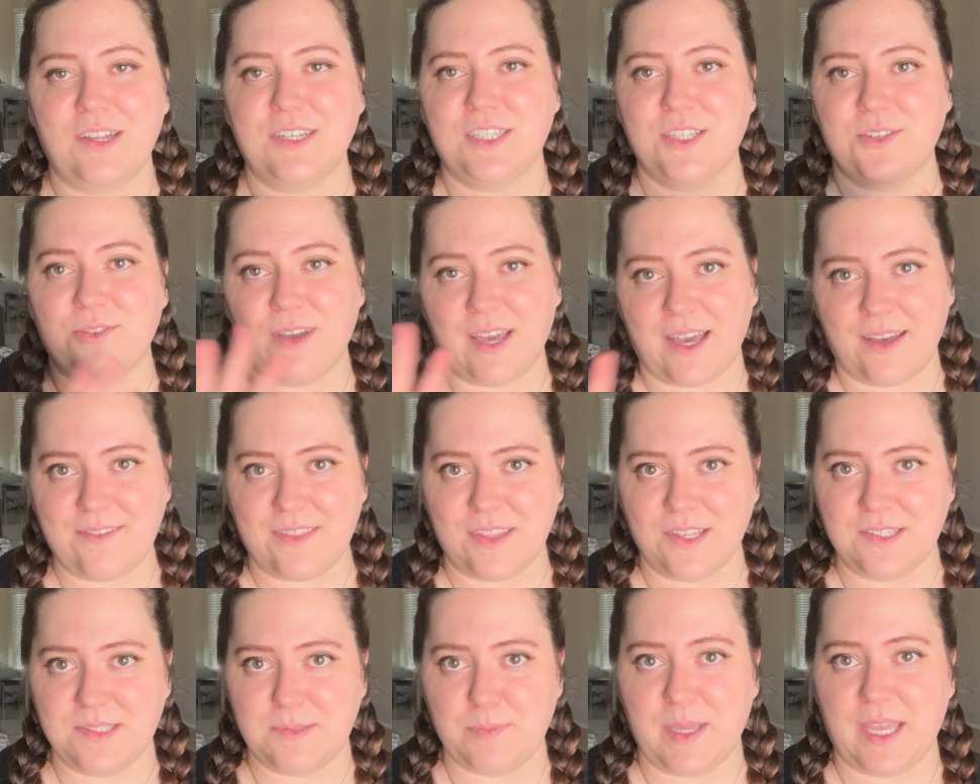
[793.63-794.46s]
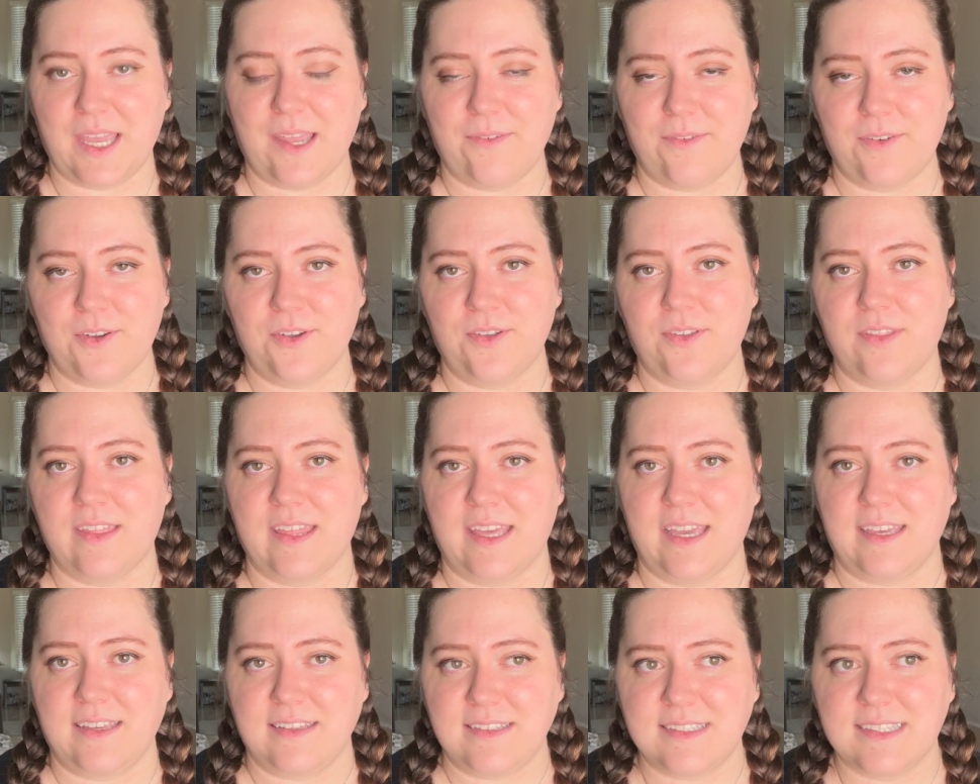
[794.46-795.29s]
do have those behavioral
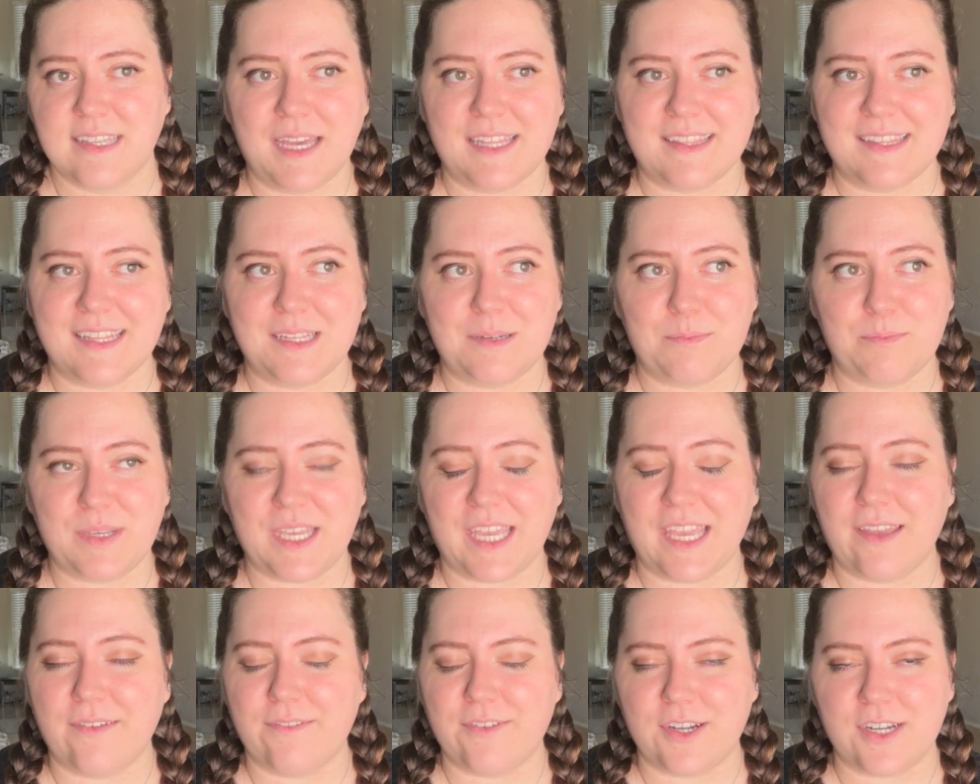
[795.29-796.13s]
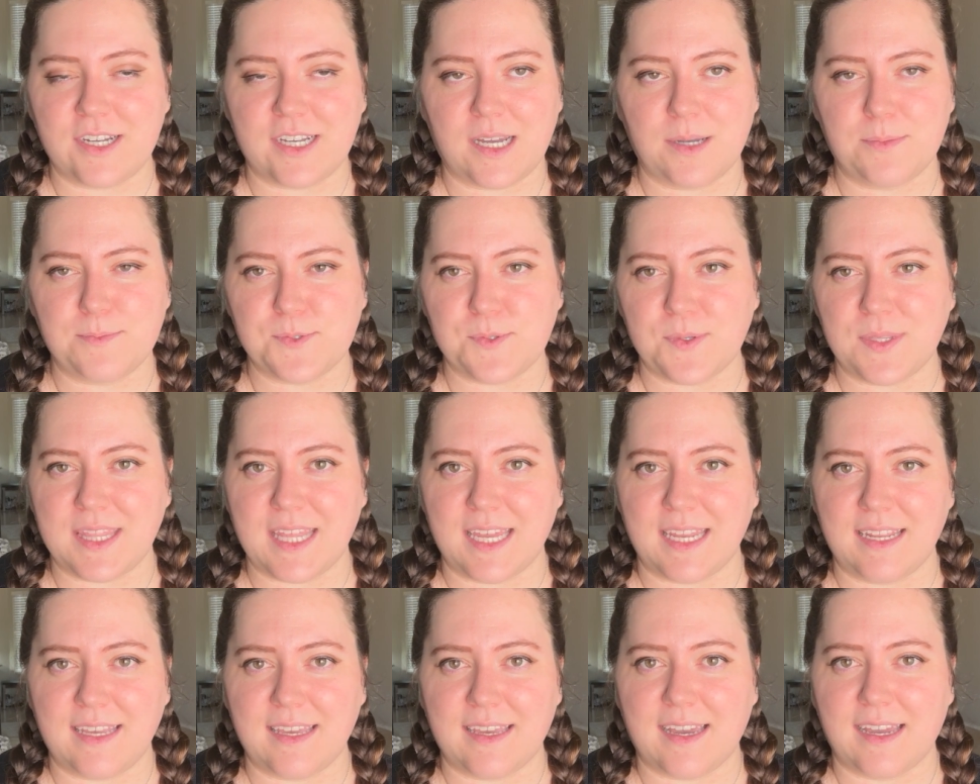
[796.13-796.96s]
things. And then behavior comes with
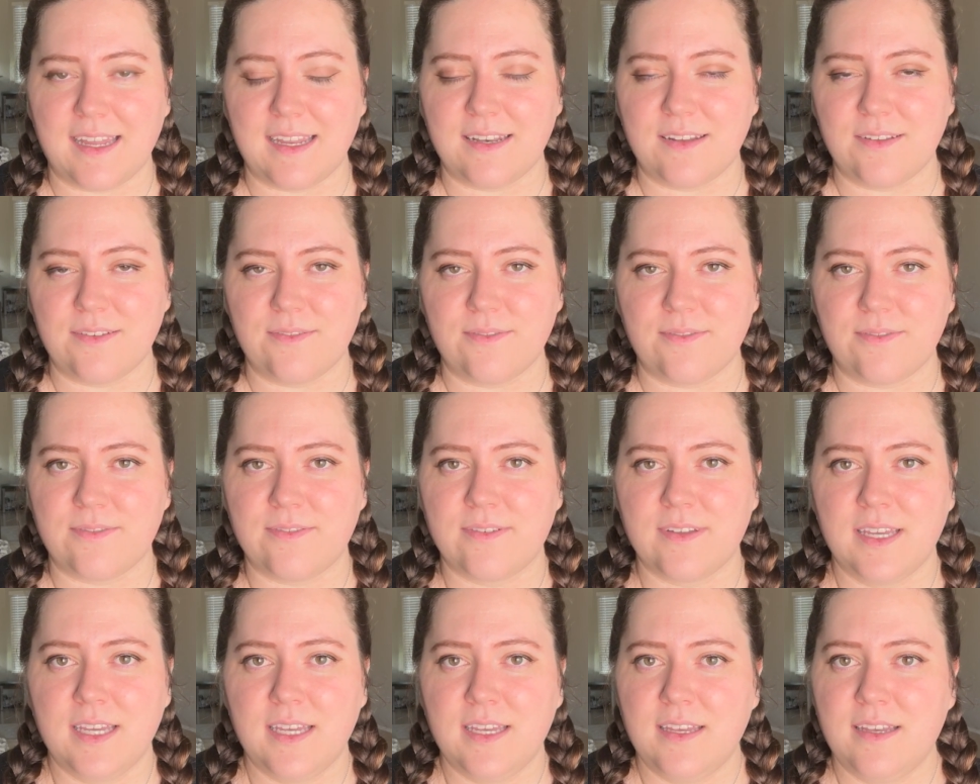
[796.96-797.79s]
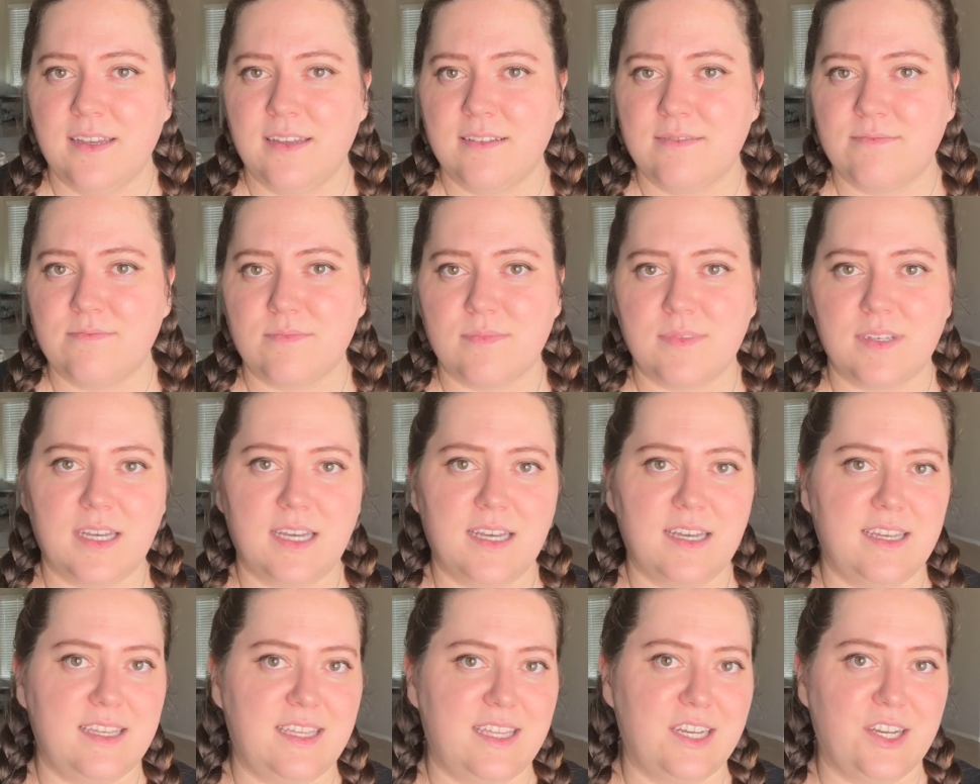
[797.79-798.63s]
any kind of
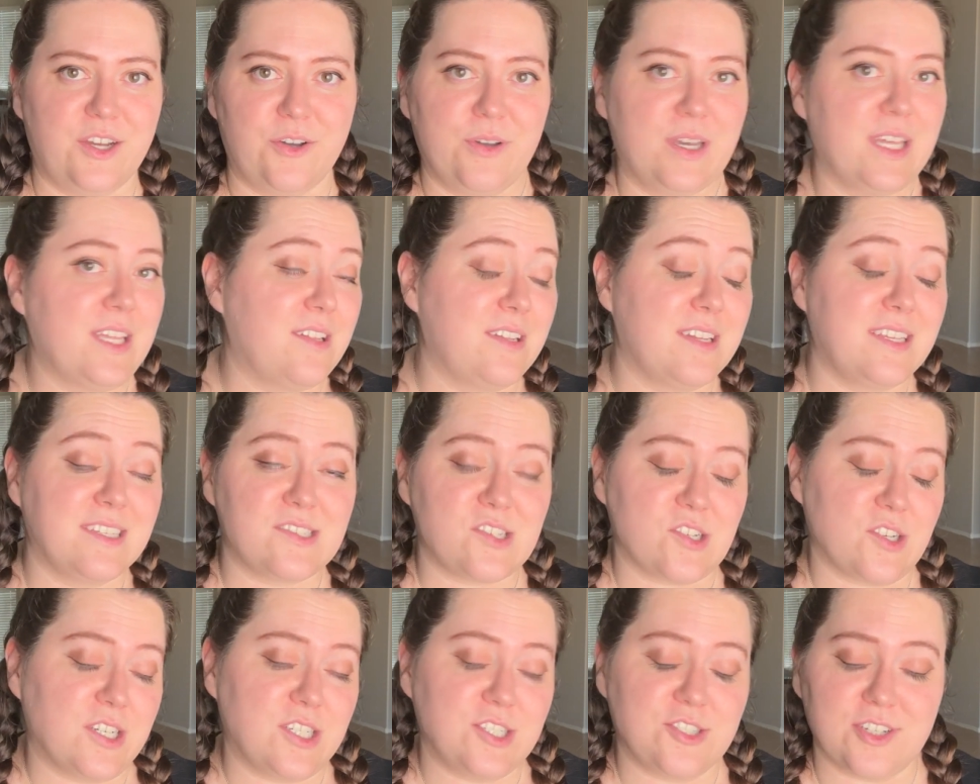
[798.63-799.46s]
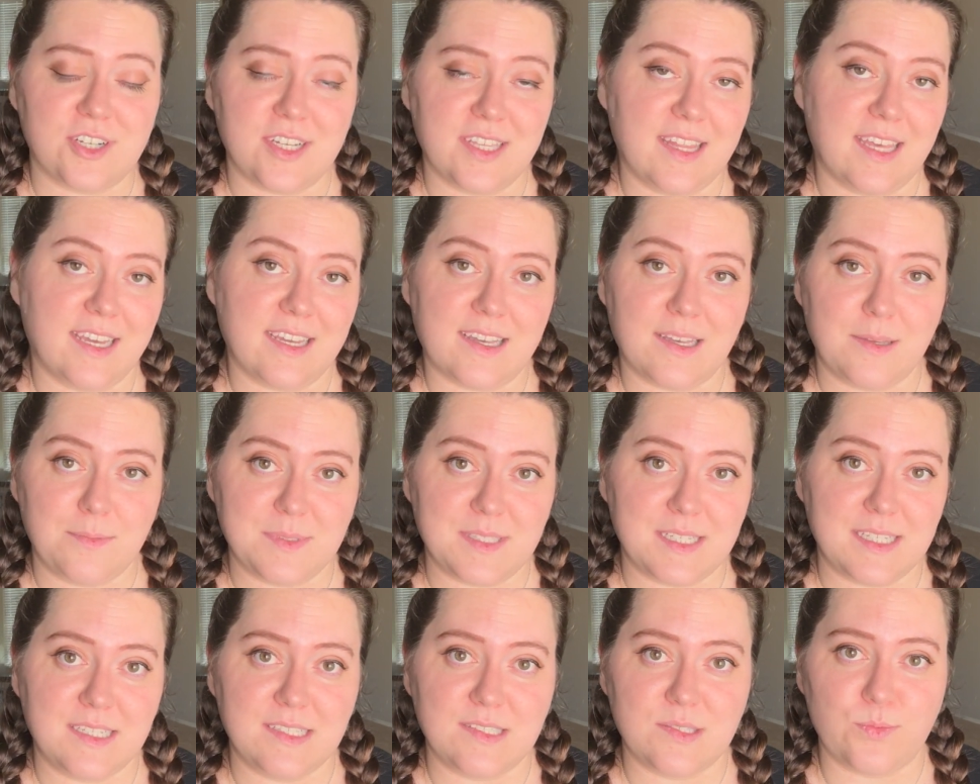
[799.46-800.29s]
illness or injury that comes
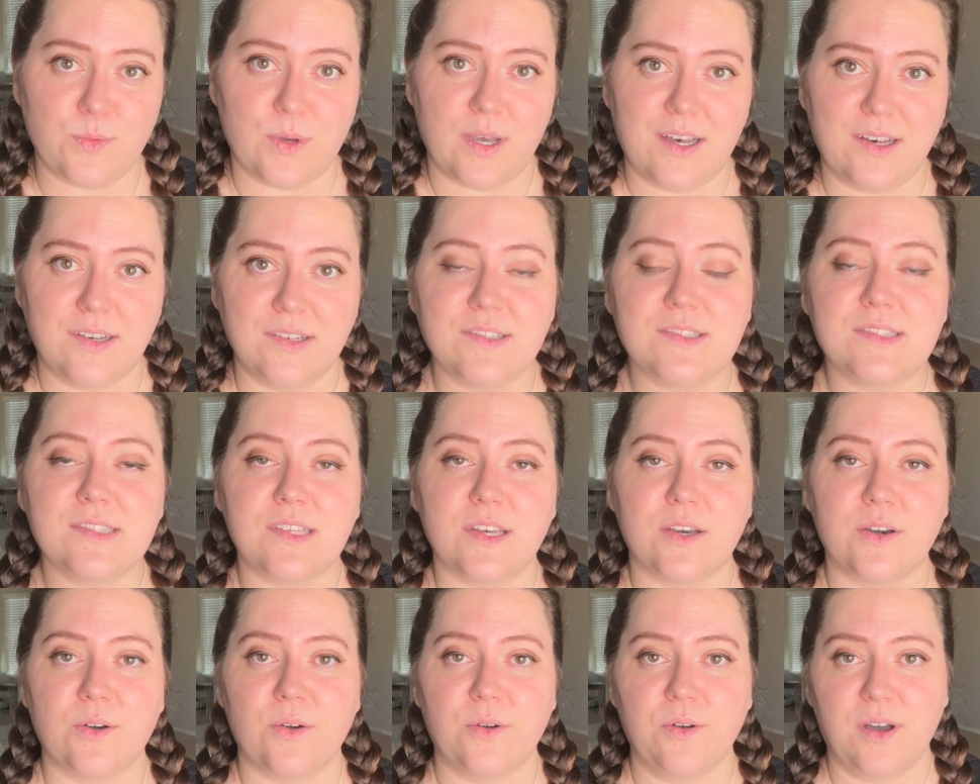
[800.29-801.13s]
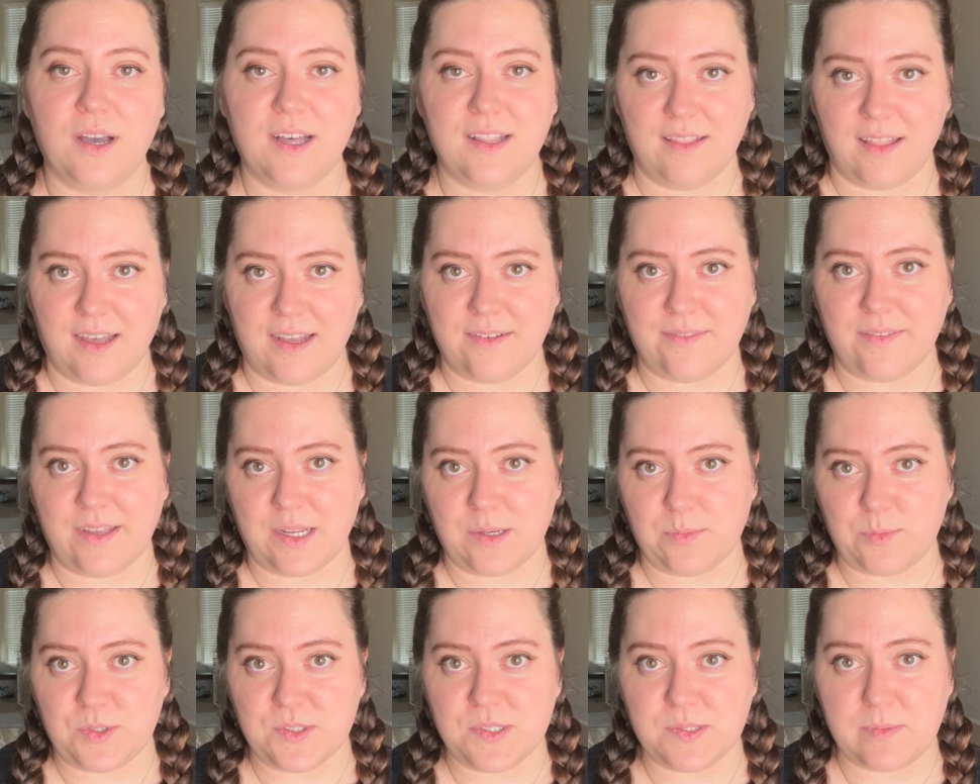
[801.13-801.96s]
in as well. So a lot of
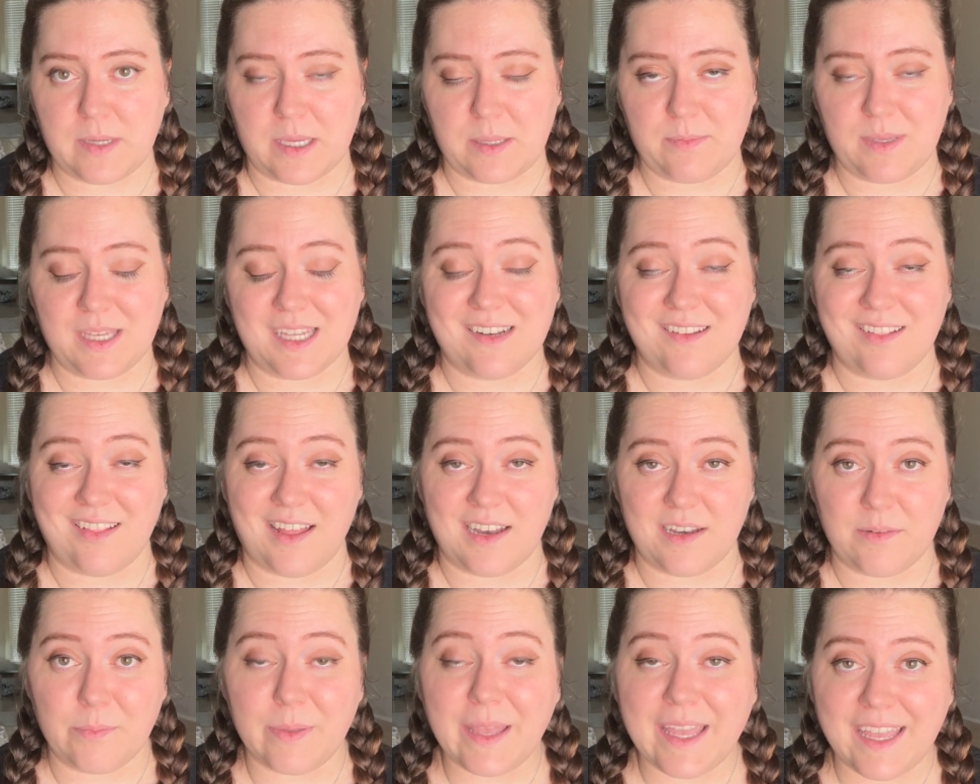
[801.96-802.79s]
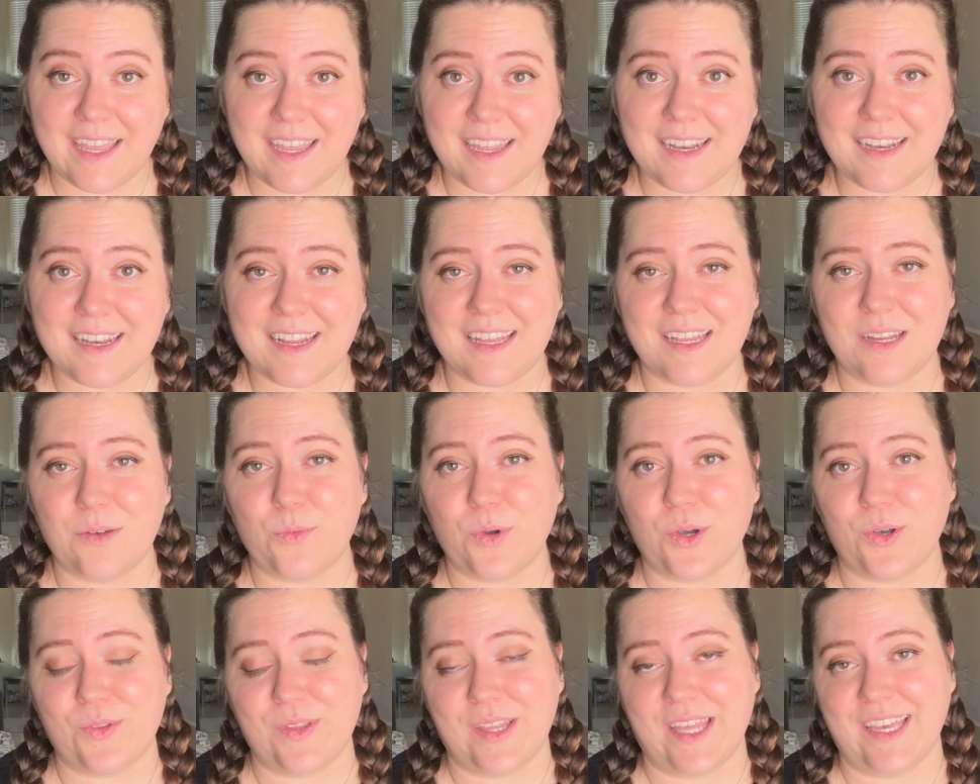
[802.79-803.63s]
animals might be in a lot of pain and
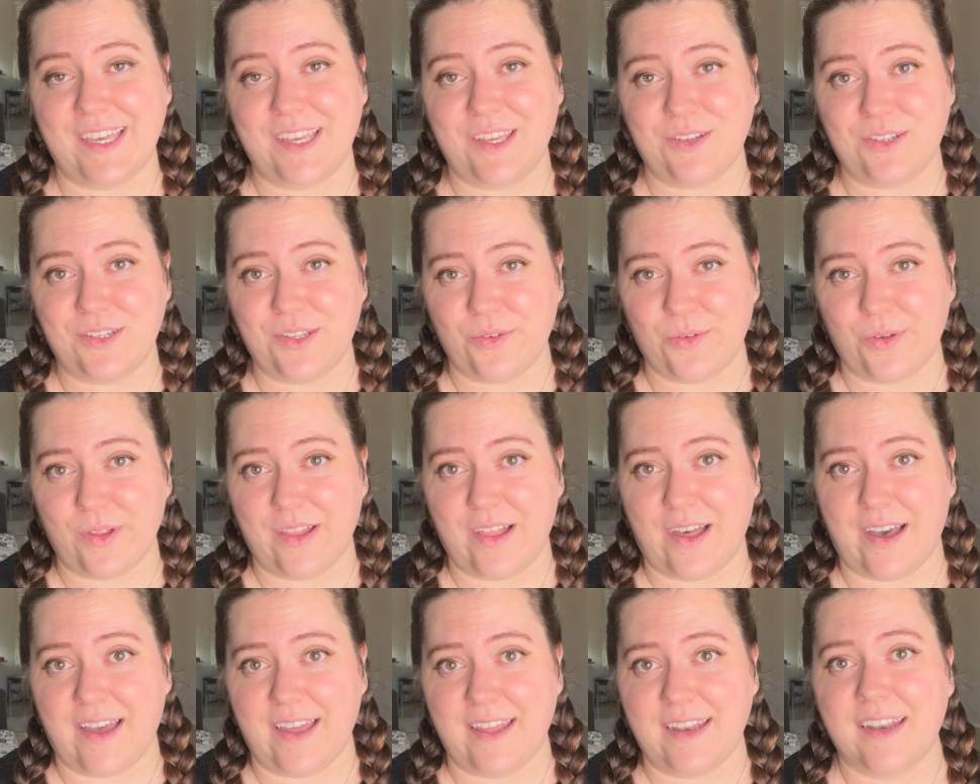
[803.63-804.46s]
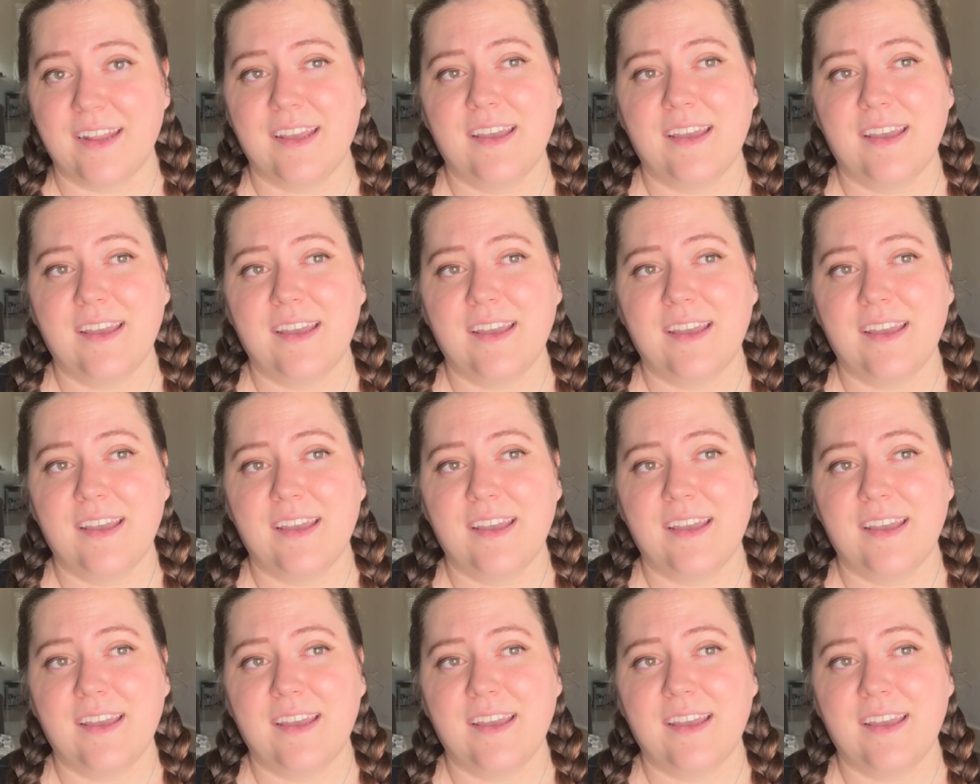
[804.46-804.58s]
won't let you do a lot,